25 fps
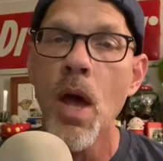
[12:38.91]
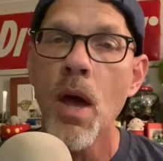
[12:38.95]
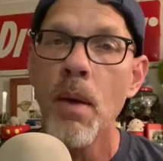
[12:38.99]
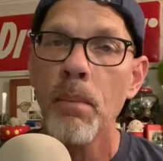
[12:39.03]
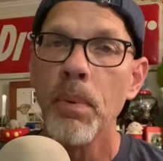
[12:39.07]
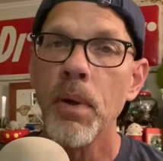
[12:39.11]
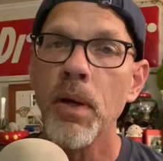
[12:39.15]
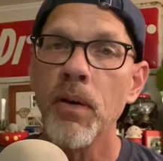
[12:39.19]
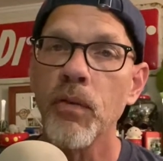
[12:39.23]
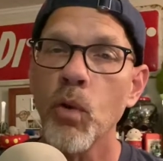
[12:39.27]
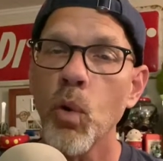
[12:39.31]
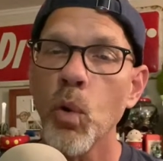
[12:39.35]

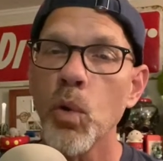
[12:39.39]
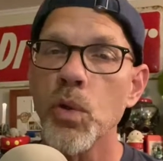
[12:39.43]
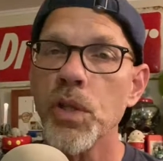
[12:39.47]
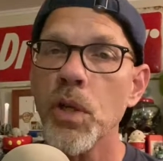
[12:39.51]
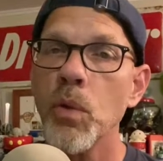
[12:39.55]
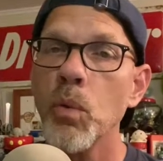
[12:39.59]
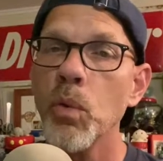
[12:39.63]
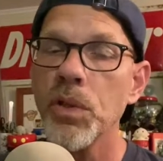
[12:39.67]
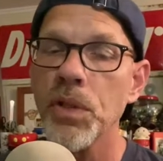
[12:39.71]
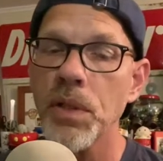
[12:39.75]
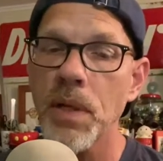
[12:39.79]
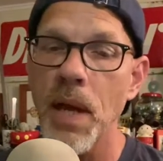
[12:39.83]
But of course,
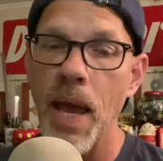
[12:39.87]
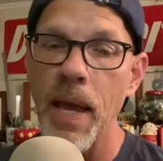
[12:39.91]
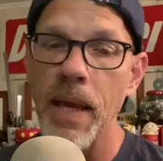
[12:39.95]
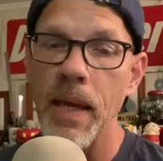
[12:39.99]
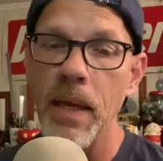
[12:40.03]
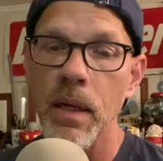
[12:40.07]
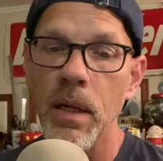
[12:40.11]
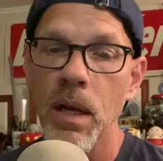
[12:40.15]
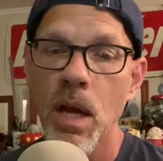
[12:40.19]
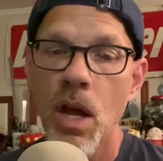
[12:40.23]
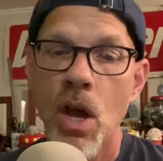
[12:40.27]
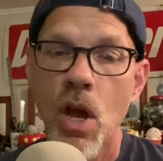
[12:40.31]
it was
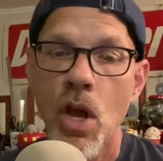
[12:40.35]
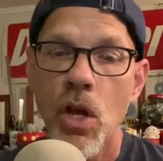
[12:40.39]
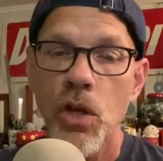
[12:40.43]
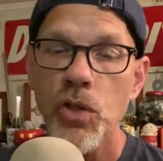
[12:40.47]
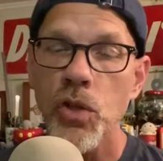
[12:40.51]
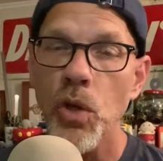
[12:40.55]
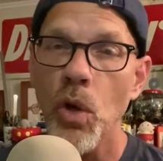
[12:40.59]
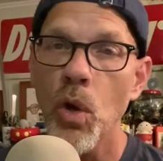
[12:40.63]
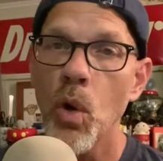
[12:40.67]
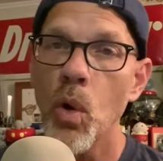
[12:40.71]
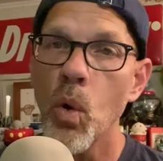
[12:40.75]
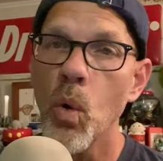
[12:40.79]
taken,
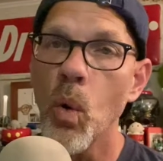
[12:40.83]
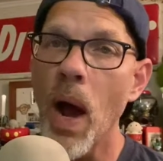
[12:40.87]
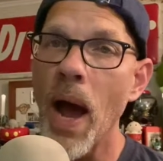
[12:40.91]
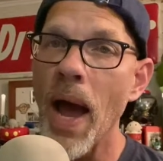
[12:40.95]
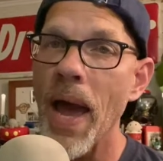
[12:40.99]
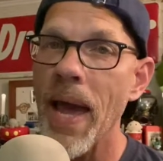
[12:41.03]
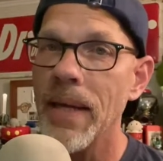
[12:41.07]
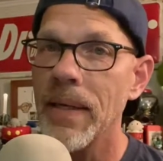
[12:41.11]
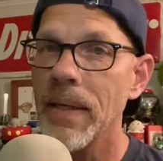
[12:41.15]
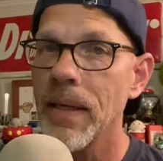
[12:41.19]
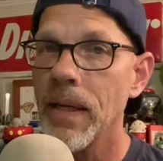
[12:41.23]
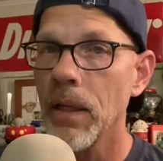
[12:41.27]
so I
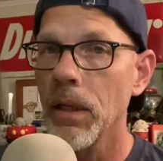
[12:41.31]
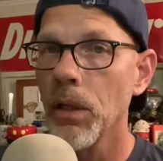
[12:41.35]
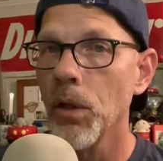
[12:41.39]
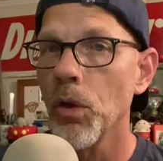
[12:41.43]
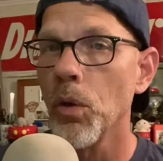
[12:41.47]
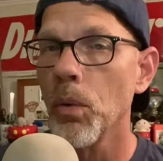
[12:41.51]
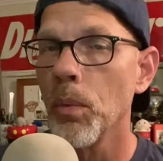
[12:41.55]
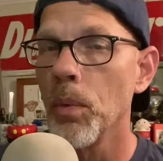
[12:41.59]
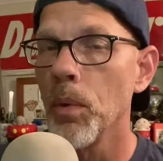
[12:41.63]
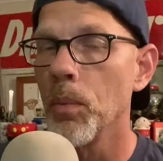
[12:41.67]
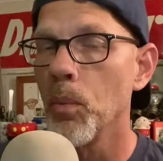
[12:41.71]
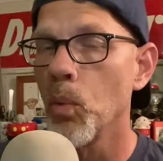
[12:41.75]
had to get a
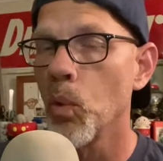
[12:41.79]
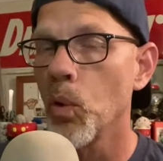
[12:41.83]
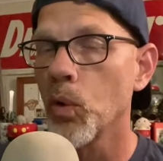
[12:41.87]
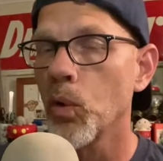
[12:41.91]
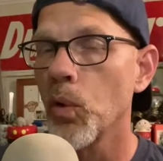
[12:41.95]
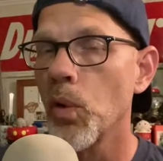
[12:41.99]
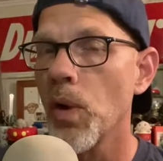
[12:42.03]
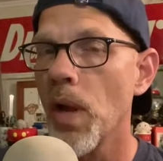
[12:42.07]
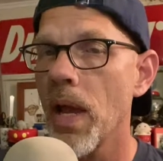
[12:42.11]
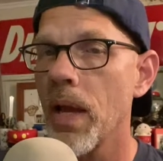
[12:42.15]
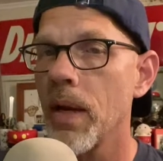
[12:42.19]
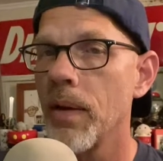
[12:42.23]
little bit more
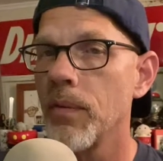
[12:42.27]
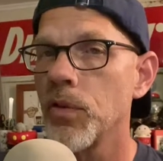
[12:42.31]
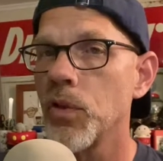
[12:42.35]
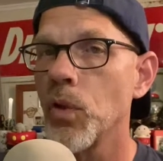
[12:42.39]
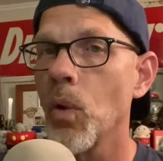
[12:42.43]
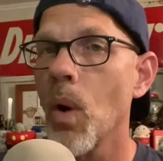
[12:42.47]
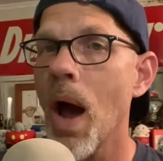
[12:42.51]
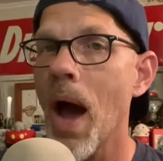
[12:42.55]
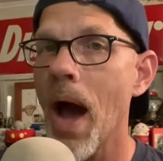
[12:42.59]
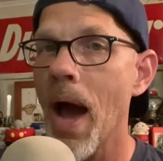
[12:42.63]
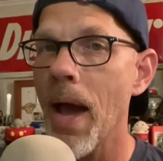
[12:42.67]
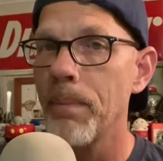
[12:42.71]
creative.
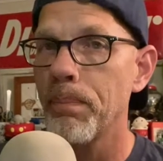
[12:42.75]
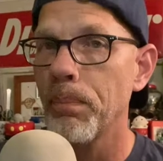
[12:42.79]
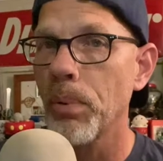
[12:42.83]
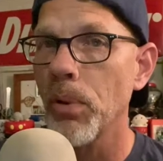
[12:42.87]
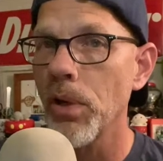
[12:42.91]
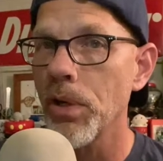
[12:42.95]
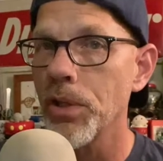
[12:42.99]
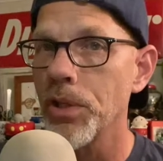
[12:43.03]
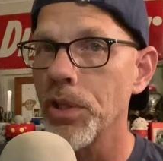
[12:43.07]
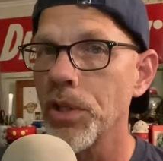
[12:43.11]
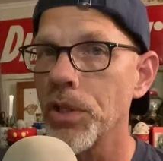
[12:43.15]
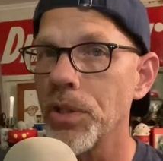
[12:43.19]
So I
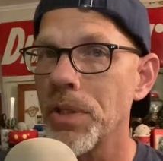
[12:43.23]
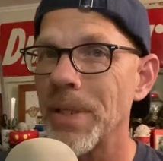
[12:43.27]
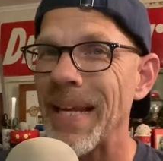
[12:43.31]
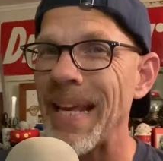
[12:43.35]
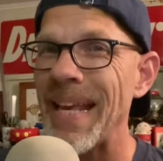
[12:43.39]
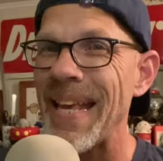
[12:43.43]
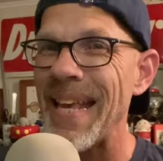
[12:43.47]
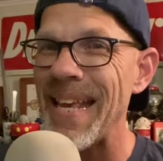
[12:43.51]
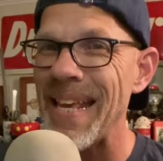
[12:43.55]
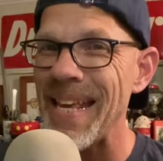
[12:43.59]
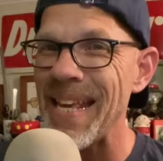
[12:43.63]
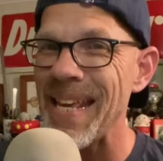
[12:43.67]
purchased
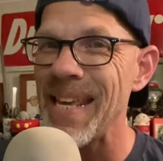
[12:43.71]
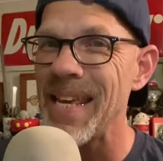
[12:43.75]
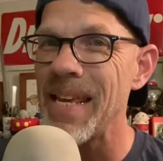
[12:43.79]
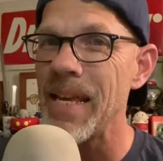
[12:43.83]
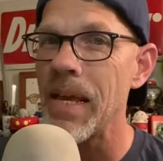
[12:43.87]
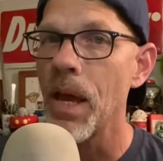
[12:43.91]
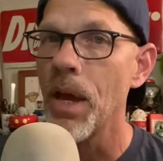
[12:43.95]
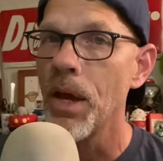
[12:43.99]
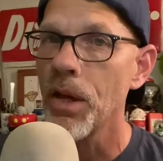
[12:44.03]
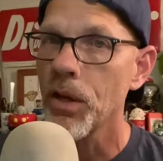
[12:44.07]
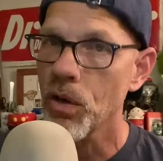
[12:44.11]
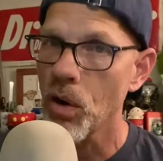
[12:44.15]

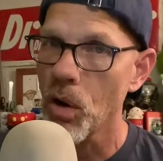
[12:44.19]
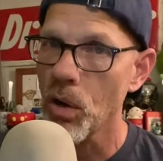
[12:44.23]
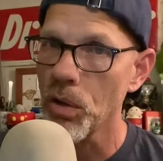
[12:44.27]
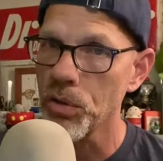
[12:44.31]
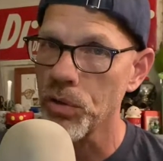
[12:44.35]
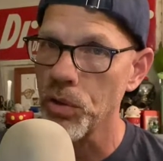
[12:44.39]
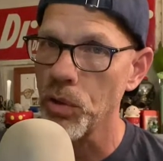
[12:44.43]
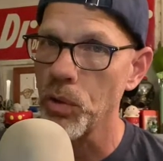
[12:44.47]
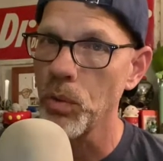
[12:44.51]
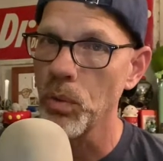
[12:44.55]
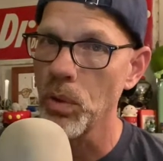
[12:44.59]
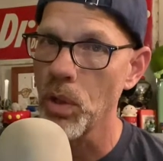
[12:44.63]

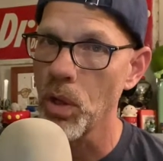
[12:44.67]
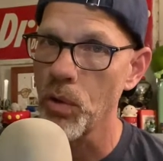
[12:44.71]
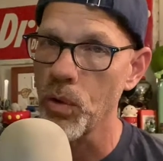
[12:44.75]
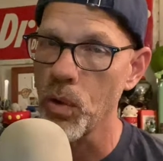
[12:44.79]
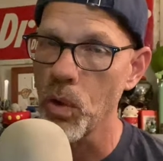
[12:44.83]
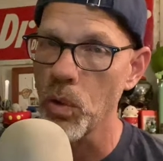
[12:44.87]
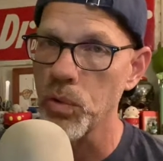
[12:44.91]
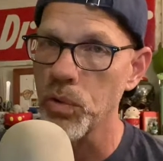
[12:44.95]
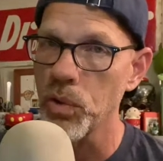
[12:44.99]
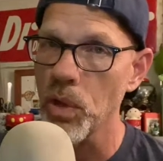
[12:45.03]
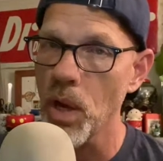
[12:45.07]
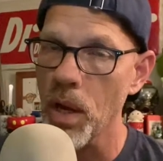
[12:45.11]

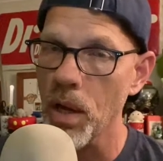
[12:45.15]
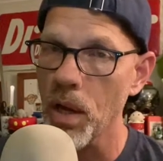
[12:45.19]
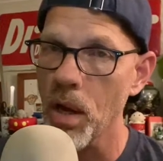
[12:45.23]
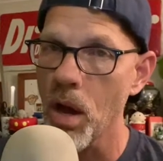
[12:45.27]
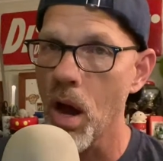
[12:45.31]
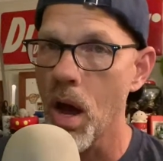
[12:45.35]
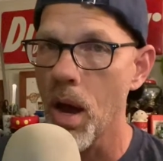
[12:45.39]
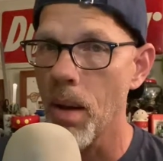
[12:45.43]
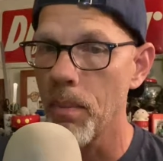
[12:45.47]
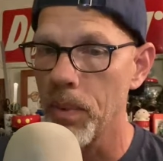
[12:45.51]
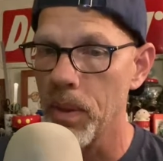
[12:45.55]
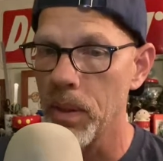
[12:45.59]

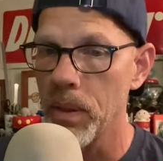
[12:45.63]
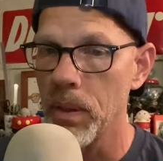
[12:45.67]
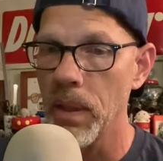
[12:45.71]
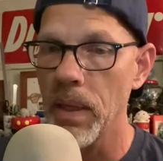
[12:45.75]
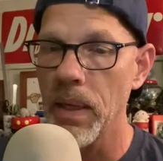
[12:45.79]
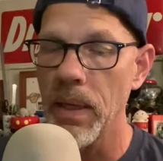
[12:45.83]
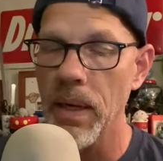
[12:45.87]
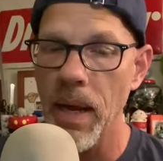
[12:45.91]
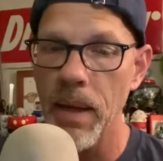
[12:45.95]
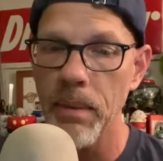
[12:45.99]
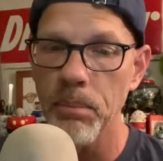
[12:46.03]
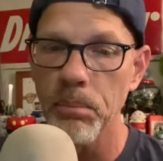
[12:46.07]
ecartoonlogos.com, and
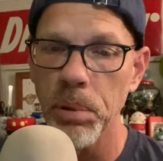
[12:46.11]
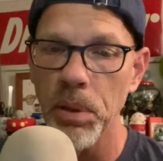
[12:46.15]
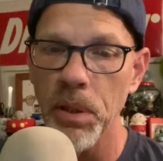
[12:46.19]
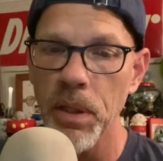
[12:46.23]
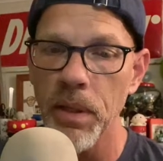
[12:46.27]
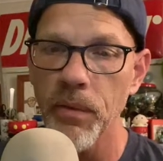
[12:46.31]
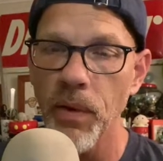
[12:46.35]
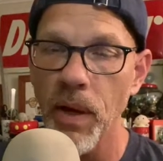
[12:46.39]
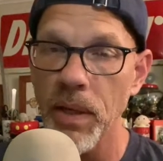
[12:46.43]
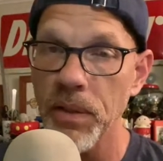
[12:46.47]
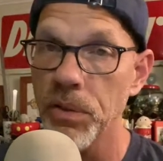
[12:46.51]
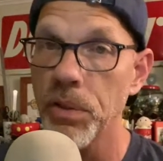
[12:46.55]
and I
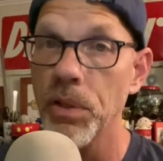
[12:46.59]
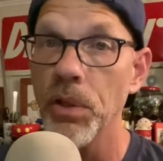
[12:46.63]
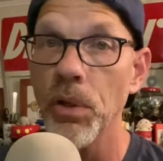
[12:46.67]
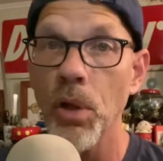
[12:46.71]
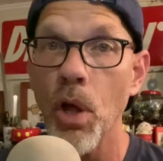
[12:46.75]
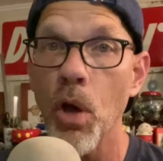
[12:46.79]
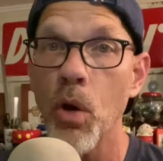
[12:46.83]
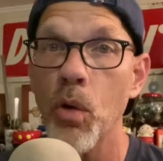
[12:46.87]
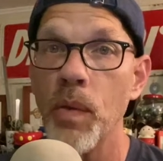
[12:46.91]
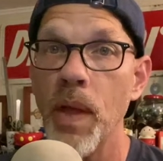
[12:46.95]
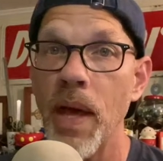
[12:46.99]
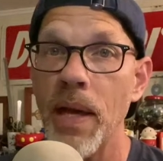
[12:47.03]
believe I still
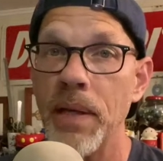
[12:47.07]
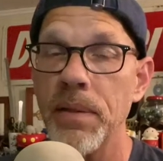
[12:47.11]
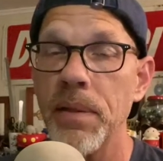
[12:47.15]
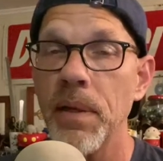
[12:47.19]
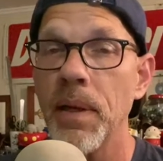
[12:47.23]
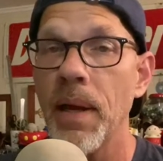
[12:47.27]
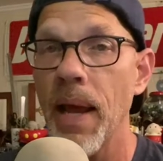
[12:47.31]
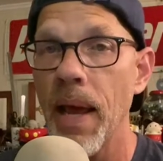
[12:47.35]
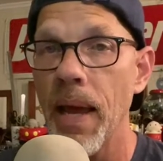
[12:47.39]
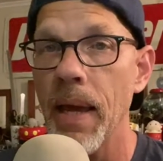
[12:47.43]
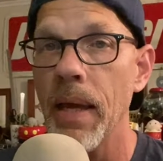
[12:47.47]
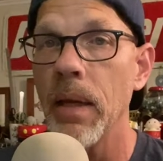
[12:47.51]
own that
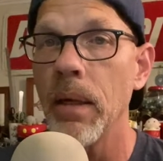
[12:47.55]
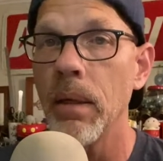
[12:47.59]
today.